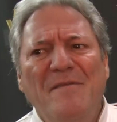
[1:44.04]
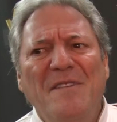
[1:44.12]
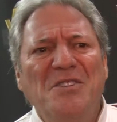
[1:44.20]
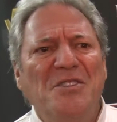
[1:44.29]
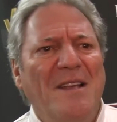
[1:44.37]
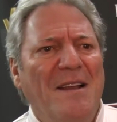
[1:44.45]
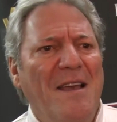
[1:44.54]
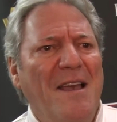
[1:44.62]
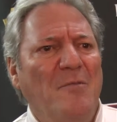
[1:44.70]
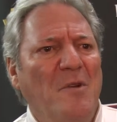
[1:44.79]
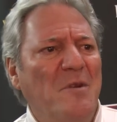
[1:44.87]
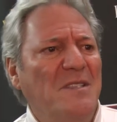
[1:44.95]
vision that I
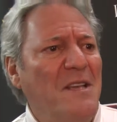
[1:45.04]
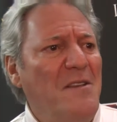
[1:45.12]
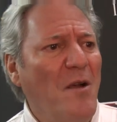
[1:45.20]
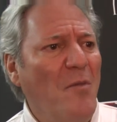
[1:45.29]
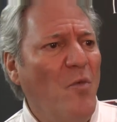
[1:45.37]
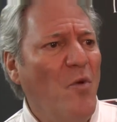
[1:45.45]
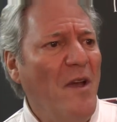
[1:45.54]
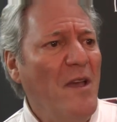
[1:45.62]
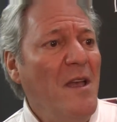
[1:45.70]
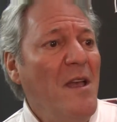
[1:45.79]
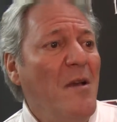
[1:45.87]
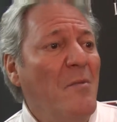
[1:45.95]
had when I was a young boy.
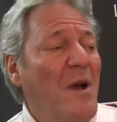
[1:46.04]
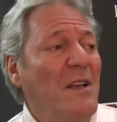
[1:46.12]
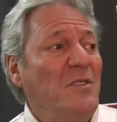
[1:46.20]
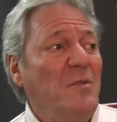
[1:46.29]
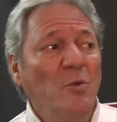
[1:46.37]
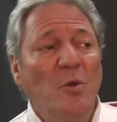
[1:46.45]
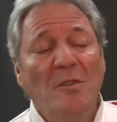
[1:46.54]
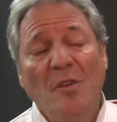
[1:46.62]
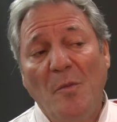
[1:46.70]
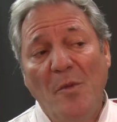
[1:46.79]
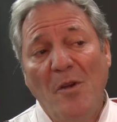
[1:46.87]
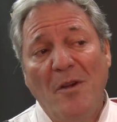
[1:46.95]
My school
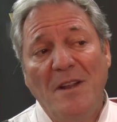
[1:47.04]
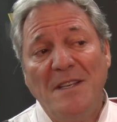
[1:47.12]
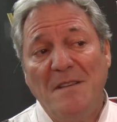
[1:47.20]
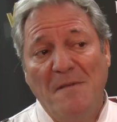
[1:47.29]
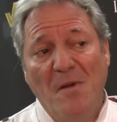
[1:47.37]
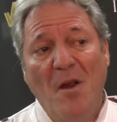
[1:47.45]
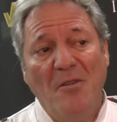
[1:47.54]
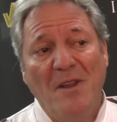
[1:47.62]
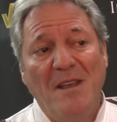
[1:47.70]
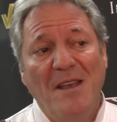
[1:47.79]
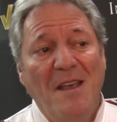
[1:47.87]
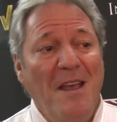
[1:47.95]
took me on a
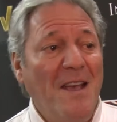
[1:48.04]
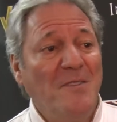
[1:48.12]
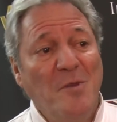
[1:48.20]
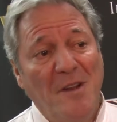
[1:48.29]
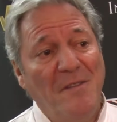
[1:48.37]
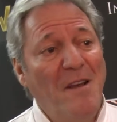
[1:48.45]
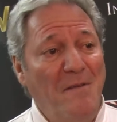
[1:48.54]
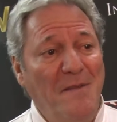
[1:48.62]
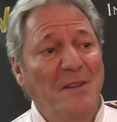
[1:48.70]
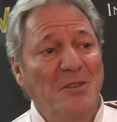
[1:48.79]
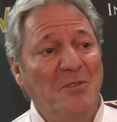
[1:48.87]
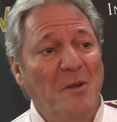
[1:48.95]
safari as one of our
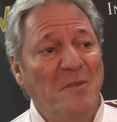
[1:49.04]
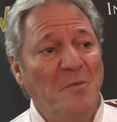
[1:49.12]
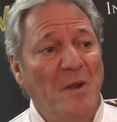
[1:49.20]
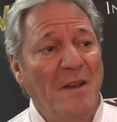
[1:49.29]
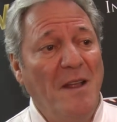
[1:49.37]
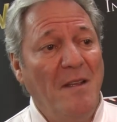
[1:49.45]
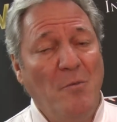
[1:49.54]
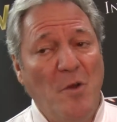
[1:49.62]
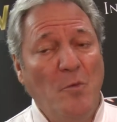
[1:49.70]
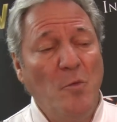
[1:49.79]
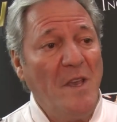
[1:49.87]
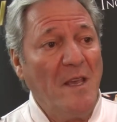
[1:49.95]
field trips
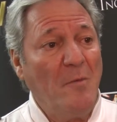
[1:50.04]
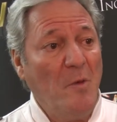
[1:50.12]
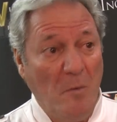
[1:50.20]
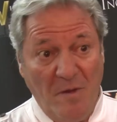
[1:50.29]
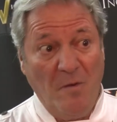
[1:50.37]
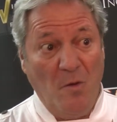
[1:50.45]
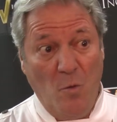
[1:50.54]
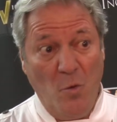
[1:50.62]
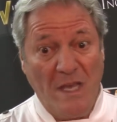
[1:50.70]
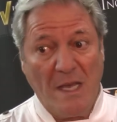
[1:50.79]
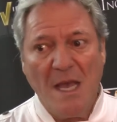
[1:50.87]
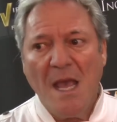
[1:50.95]
one week. We went for a
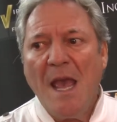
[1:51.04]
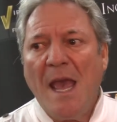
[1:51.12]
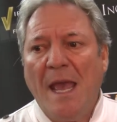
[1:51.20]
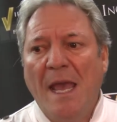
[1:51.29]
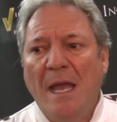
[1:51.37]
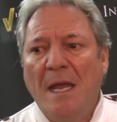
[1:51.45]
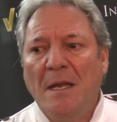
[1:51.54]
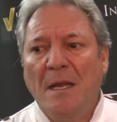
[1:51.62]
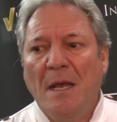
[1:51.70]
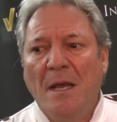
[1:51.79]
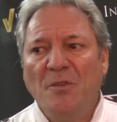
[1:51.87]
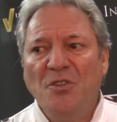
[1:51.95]
week. And
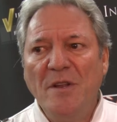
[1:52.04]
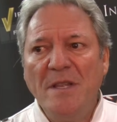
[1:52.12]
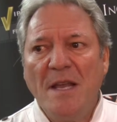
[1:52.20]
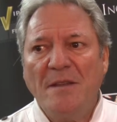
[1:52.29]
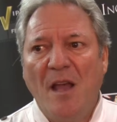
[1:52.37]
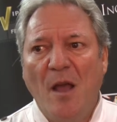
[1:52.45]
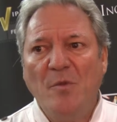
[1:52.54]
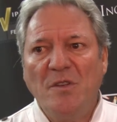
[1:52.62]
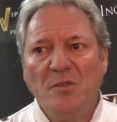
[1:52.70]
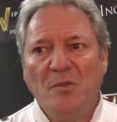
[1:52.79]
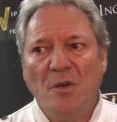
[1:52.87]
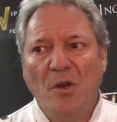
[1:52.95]
during that time, we
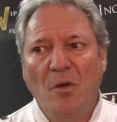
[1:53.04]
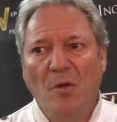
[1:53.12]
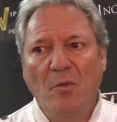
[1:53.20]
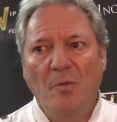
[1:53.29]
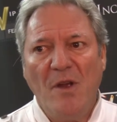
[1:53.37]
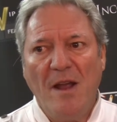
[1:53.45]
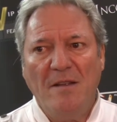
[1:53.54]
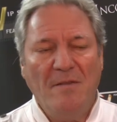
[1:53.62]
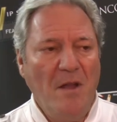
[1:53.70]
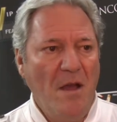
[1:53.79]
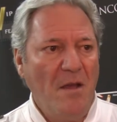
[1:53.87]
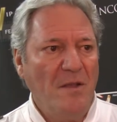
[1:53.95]
saw a whole pride
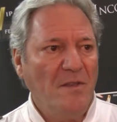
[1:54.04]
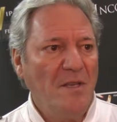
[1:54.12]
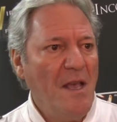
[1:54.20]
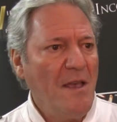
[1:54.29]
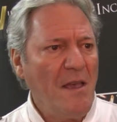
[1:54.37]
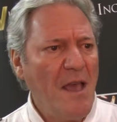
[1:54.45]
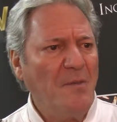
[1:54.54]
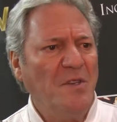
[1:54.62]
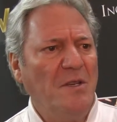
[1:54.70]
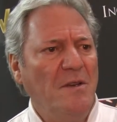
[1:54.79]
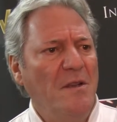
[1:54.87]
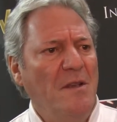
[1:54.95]
of lions
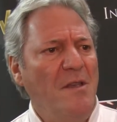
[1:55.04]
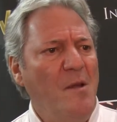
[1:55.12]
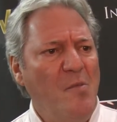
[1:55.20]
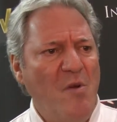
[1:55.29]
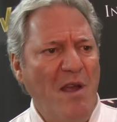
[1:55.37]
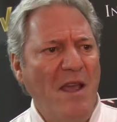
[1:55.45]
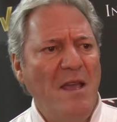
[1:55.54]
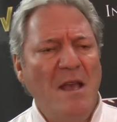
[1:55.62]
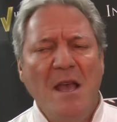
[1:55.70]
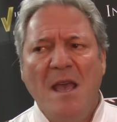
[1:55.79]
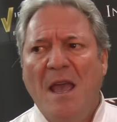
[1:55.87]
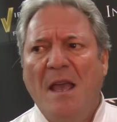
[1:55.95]
capture their prey
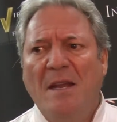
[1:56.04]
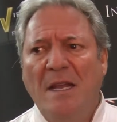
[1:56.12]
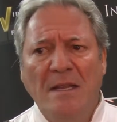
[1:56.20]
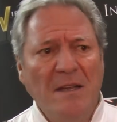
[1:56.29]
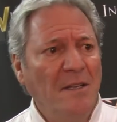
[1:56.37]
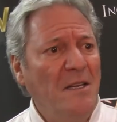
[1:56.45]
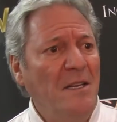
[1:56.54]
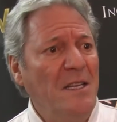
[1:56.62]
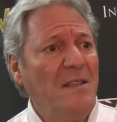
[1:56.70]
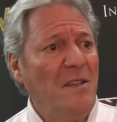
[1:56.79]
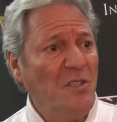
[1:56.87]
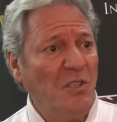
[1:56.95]
and eat
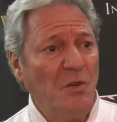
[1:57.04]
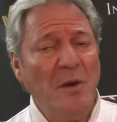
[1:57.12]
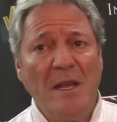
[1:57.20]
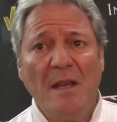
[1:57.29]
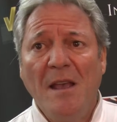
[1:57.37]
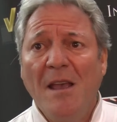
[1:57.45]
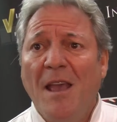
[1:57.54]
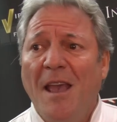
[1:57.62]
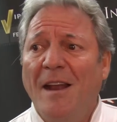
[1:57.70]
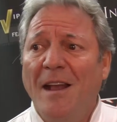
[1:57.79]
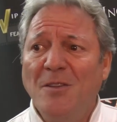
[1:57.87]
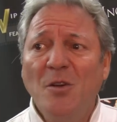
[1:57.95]
underneath this tree.
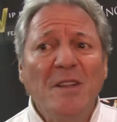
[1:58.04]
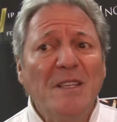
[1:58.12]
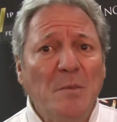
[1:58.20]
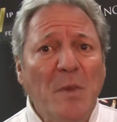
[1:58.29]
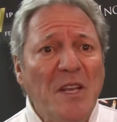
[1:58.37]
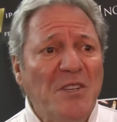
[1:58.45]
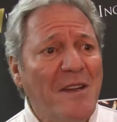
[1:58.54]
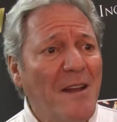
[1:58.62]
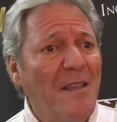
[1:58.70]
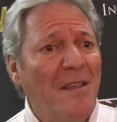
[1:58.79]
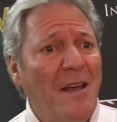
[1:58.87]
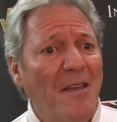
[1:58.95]
And I took this picture, and
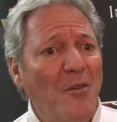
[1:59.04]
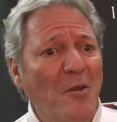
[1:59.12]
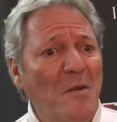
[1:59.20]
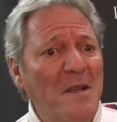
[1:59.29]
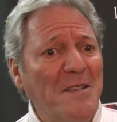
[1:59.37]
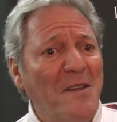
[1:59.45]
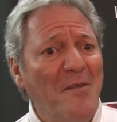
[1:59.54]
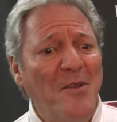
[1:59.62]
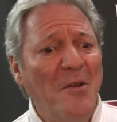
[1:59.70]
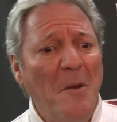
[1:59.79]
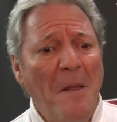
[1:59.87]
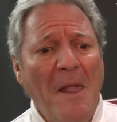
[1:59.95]
I thought to myself, you
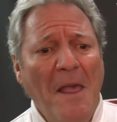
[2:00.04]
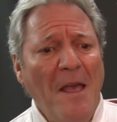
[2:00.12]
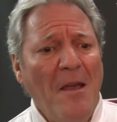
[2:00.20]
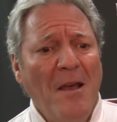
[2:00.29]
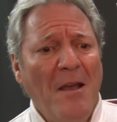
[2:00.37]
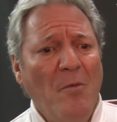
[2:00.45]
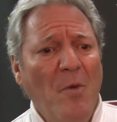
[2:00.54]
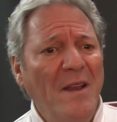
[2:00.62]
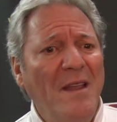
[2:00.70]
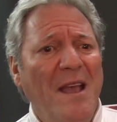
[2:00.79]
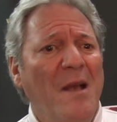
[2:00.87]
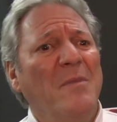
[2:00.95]
know,
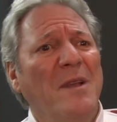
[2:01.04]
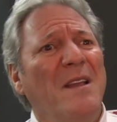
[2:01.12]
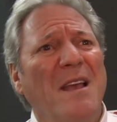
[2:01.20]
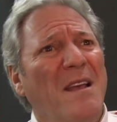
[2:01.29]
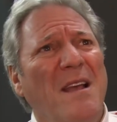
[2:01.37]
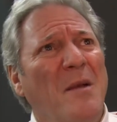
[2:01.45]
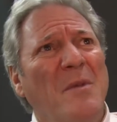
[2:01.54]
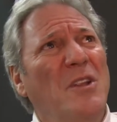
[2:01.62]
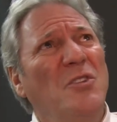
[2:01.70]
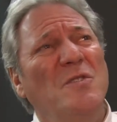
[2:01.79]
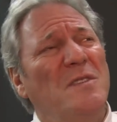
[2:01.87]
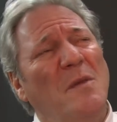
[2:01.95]
one day I'm gonna
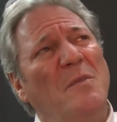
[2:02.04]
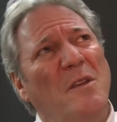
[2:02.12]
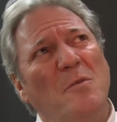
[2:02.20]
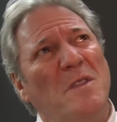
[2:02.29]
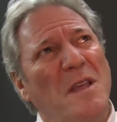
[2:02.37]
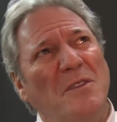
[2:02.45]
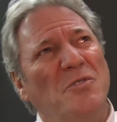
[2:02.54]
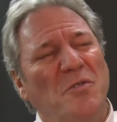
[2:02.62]
do something with that